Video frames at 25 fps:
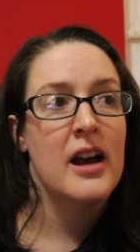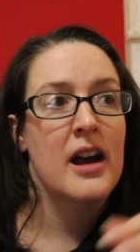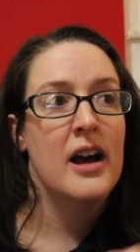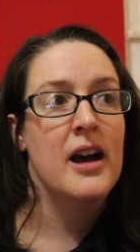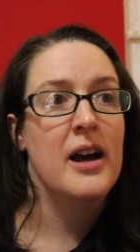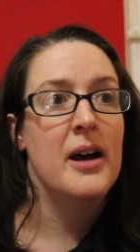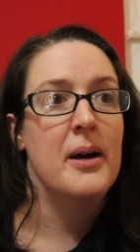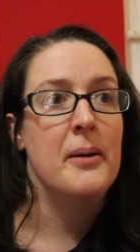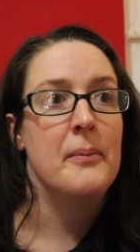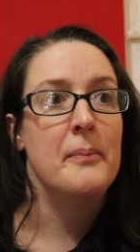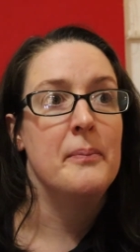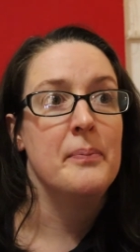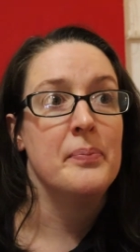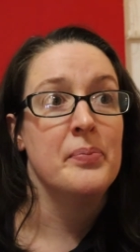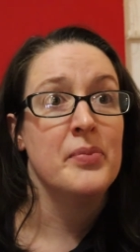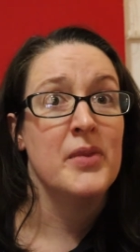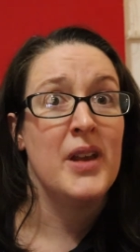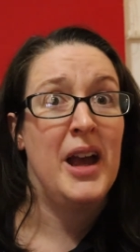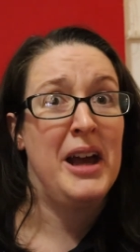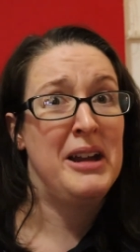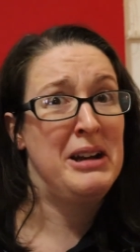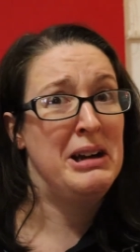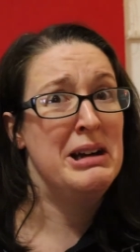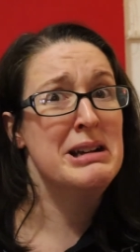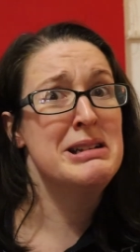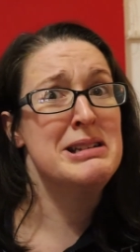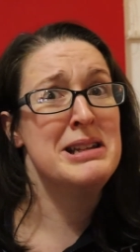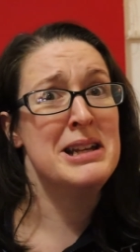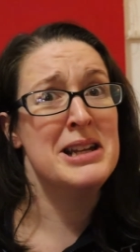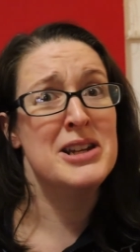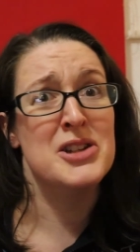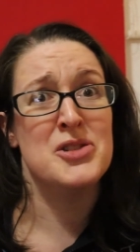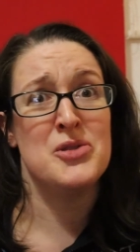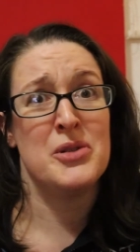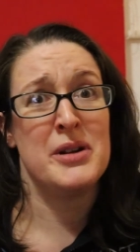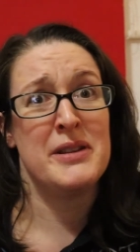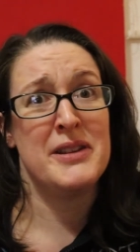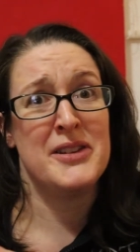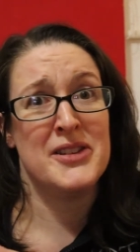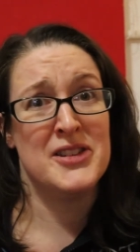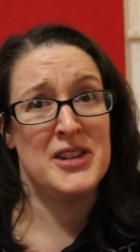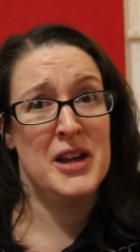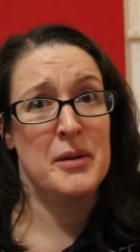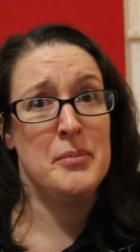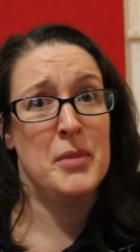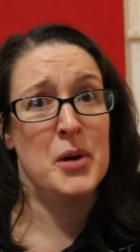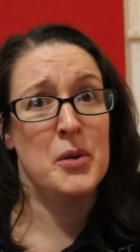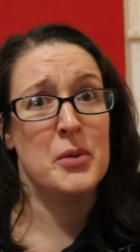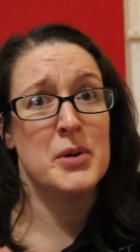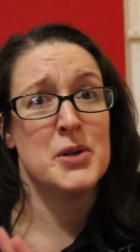And I did it during the
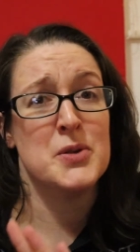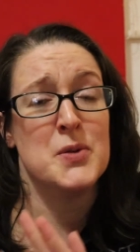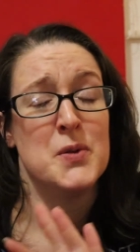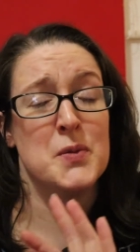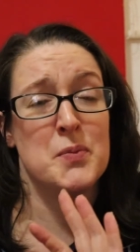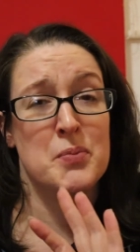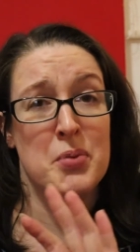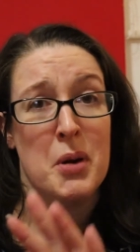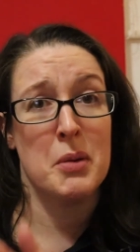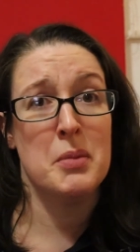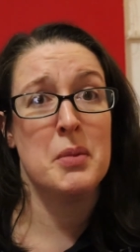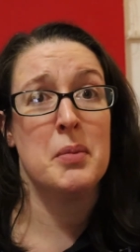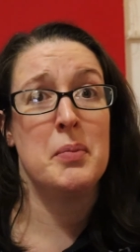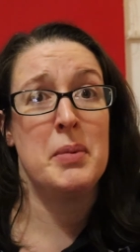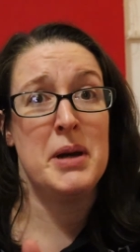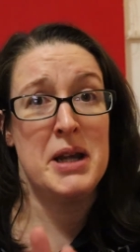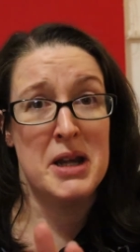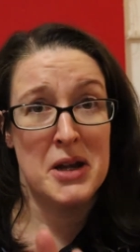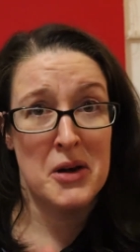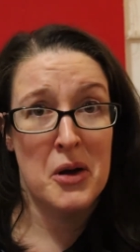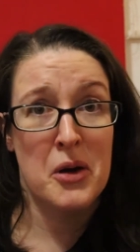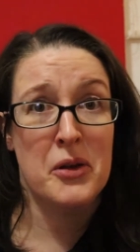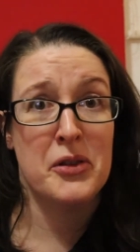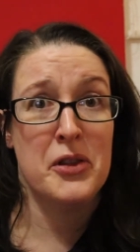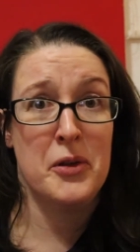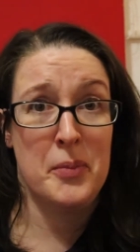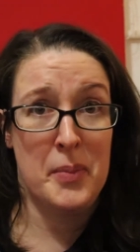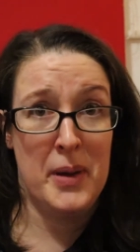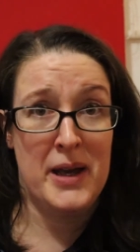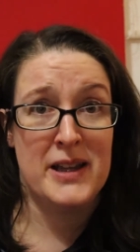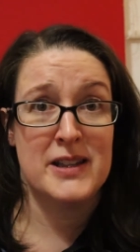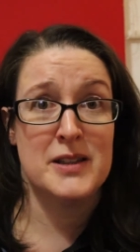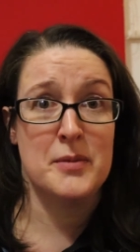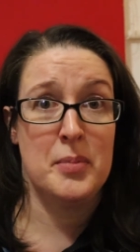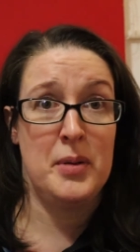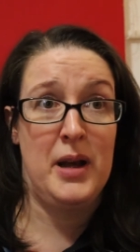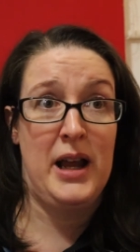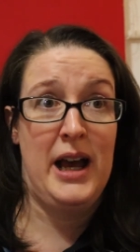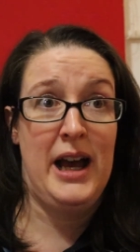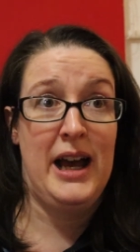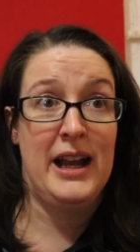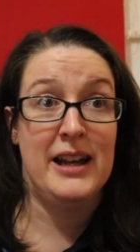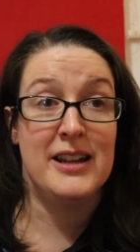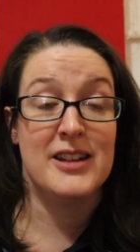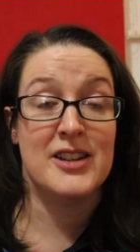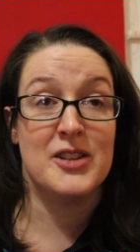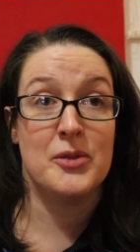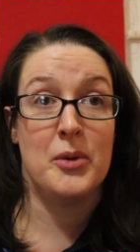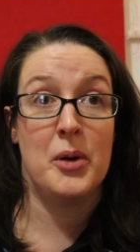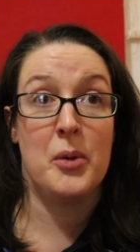summer, which was probably not the best
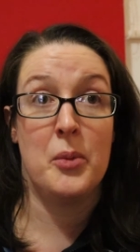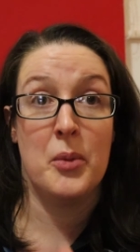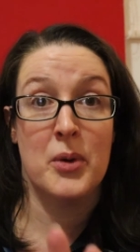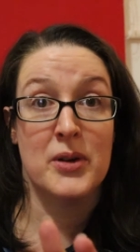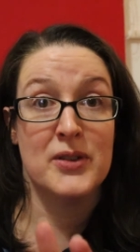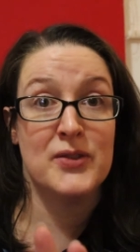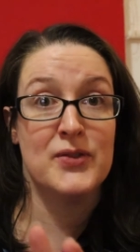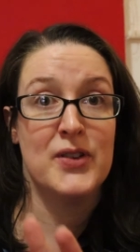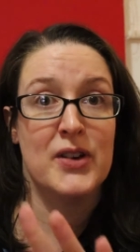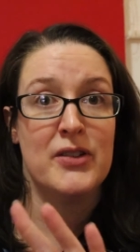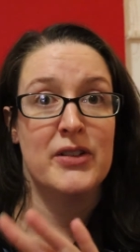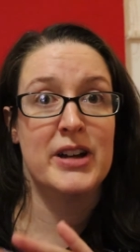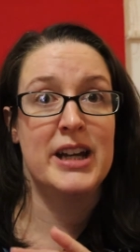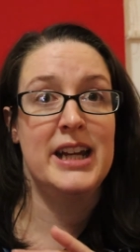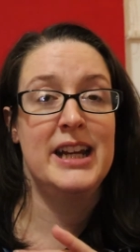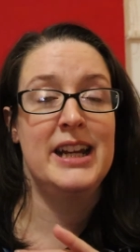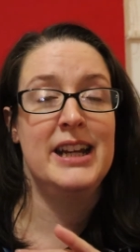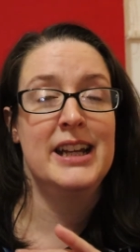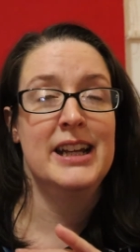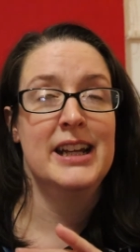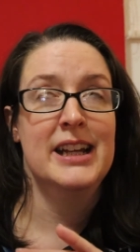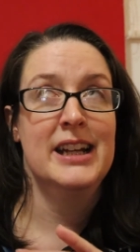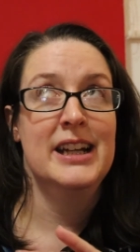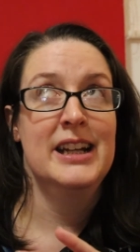plan. So I was very